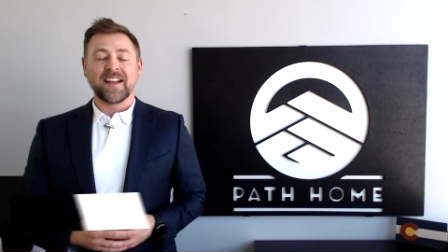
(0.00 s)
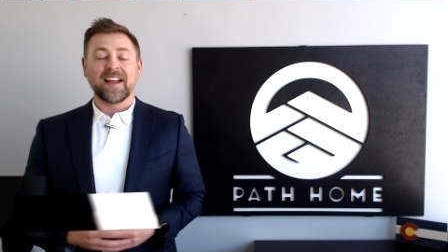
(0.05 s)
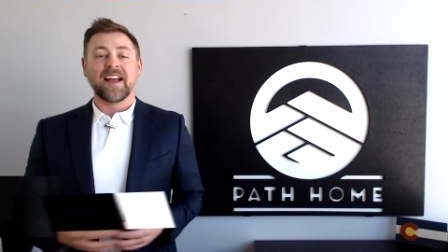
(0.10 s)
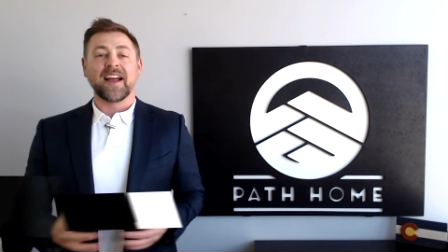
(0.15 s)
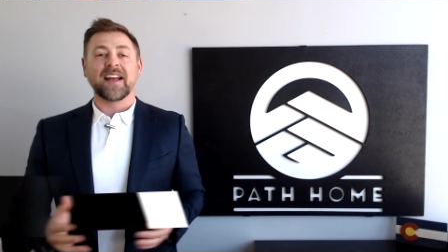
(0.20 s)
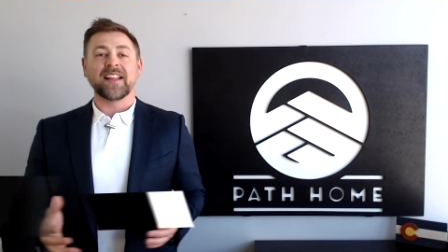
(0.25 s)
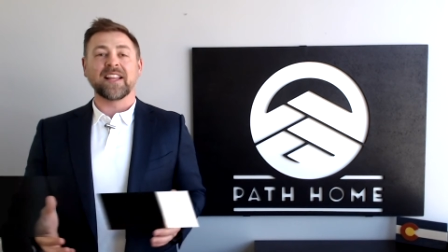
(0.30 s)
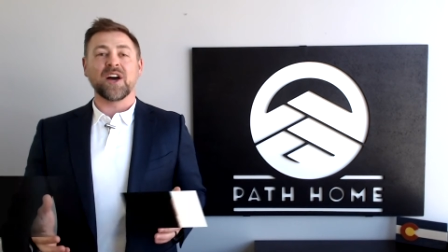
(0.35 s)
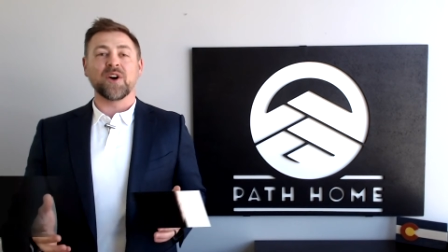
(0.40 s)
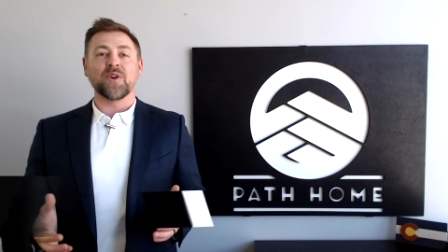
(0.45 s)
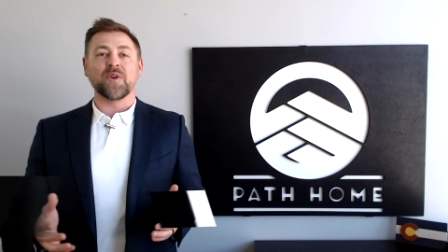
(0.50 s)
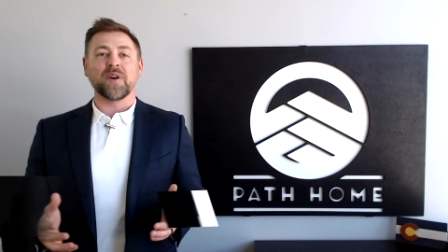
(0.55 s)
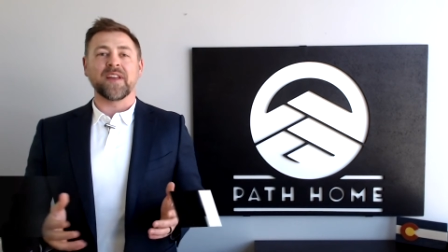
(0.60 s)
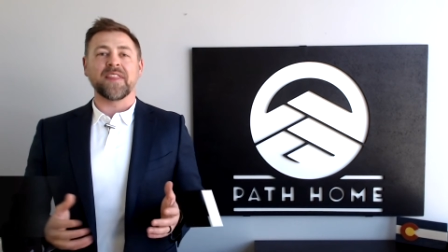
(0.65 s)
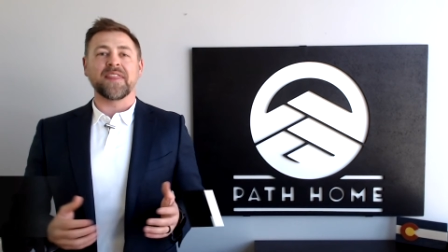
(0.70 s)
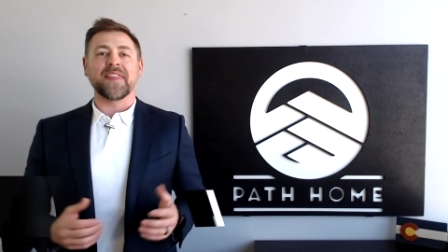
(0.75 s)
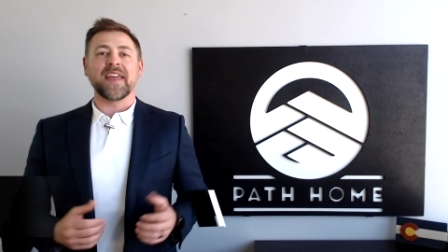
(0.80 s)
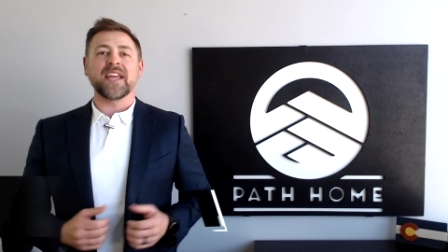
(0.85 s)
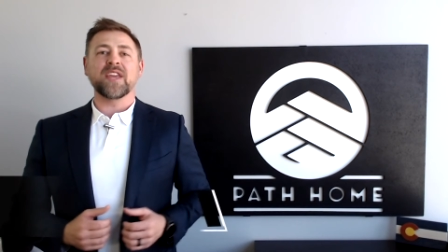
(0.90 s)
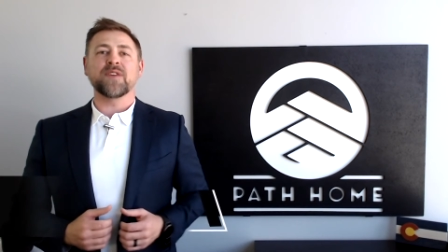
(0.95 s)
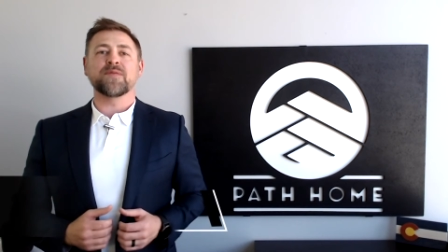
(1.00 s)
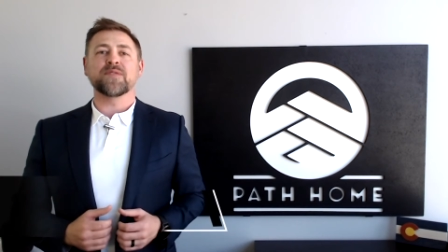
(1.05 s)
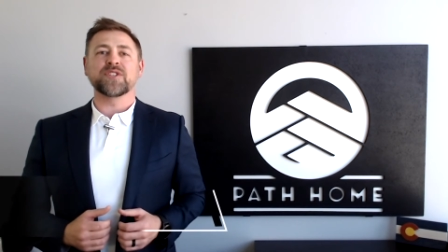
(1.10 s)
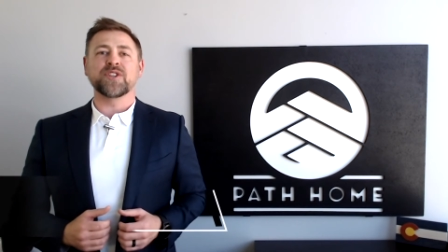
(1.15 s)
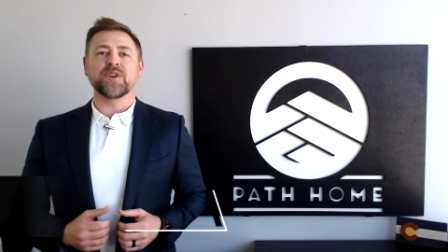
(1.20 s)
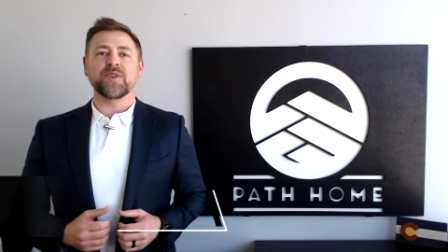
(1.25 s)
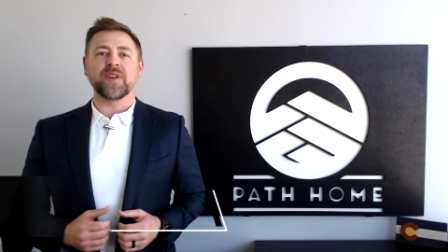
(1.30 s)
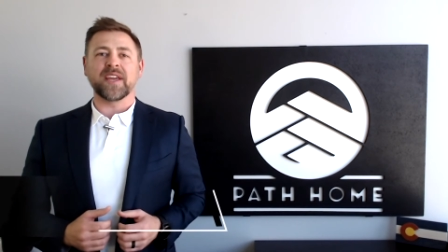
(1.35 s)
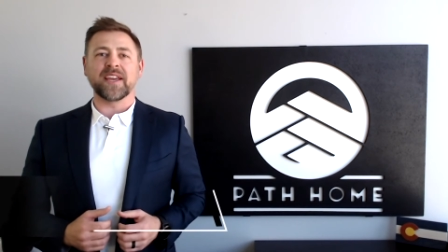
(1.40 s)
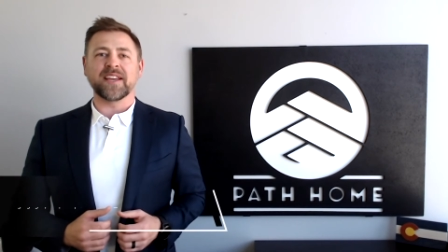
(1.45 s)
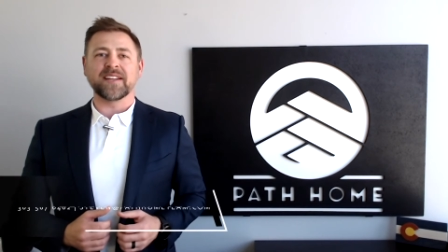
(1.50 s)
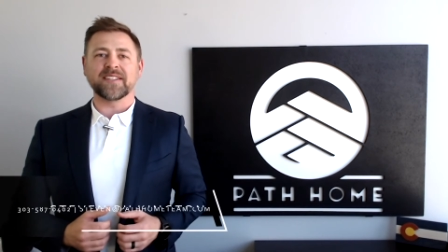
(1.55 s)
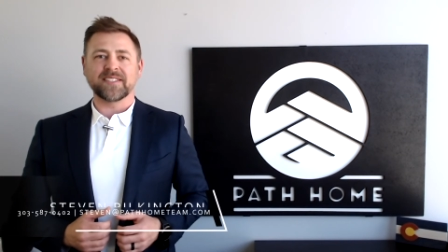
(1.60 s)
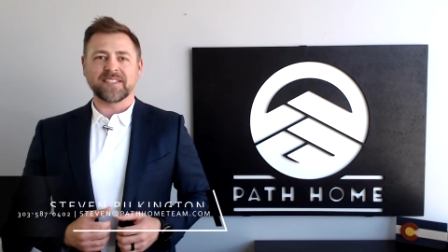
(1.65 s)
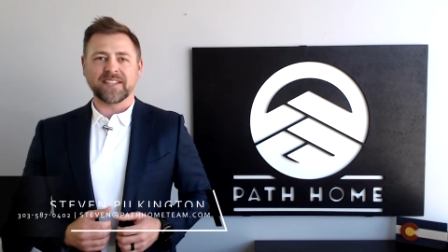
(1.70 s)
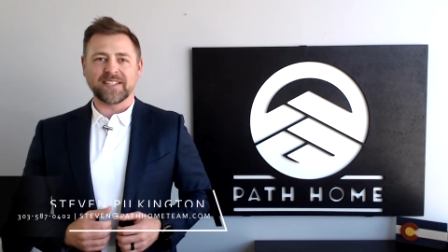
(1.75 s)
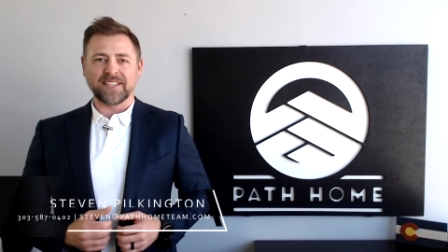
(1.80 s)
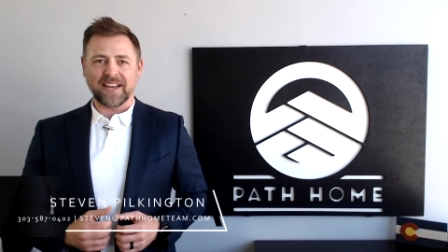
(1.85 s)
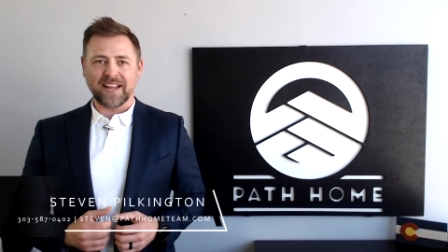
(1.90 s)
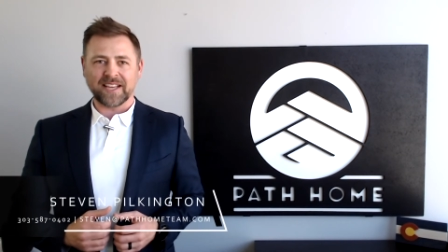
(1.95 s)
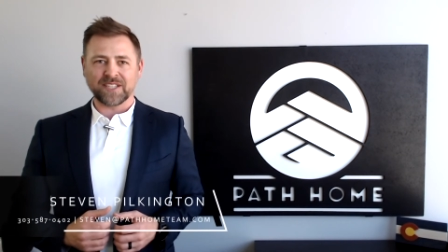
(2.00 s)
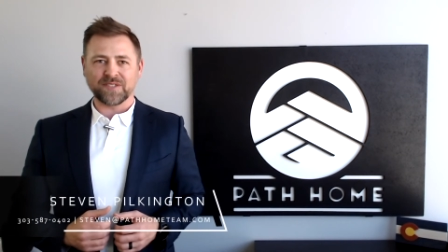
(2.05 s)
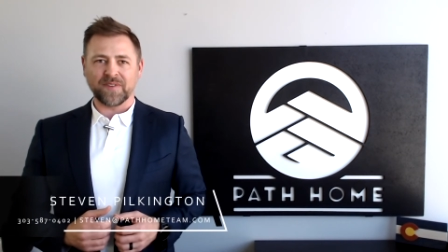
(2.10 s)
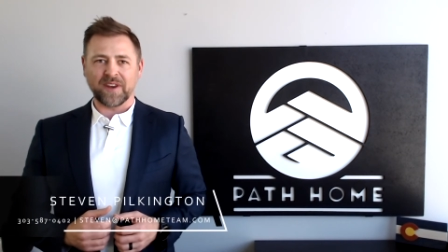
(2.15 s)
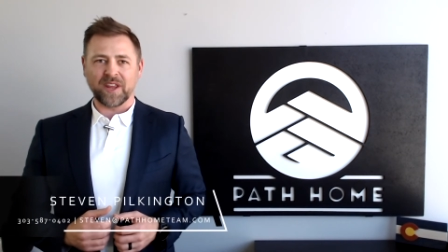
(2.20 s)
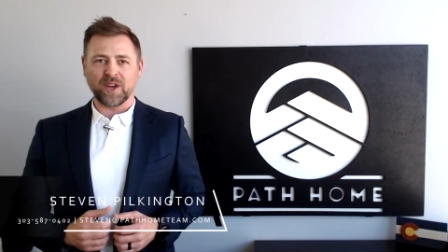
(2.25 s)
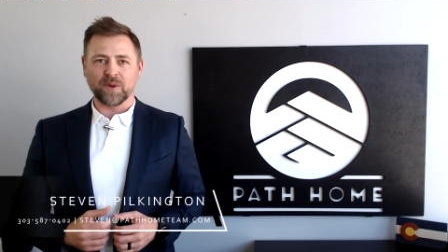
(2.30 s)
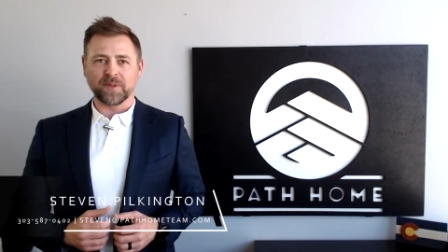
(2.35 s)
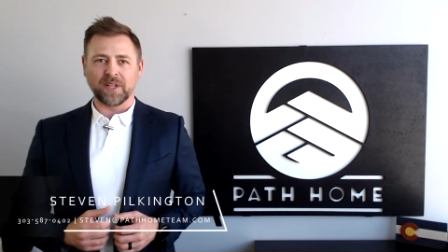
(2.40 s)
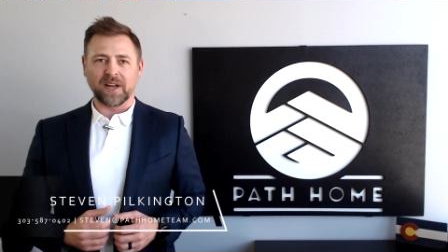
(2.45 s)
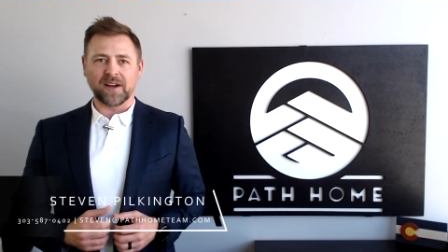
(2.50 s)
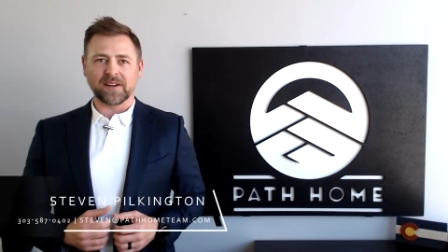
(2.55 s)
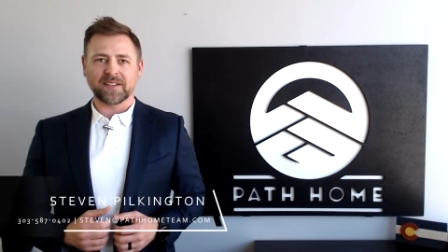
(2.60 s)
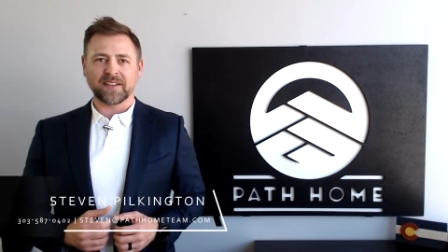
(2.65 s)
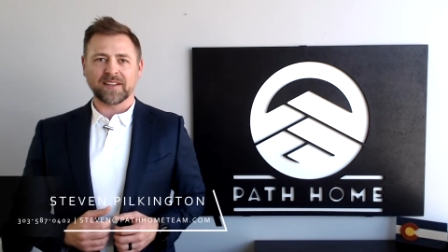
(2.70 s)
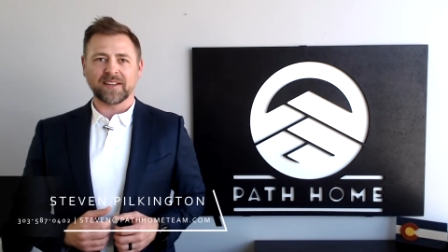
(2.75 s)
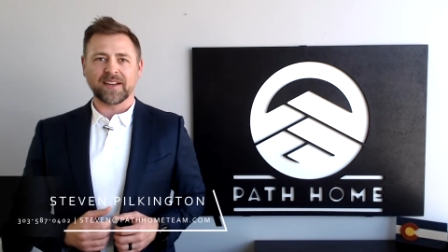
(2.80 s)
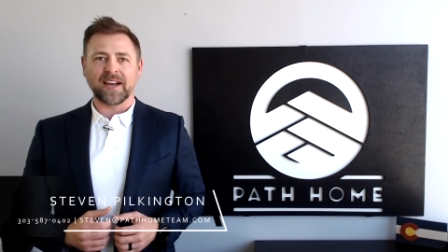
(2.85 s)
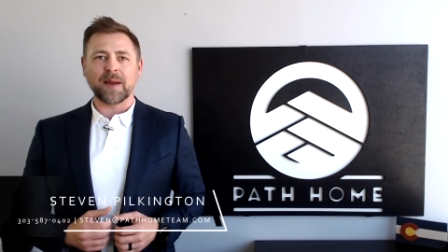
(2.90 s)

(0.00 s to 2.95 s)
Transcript: Hello, and thank you for tuning in to today's video blog.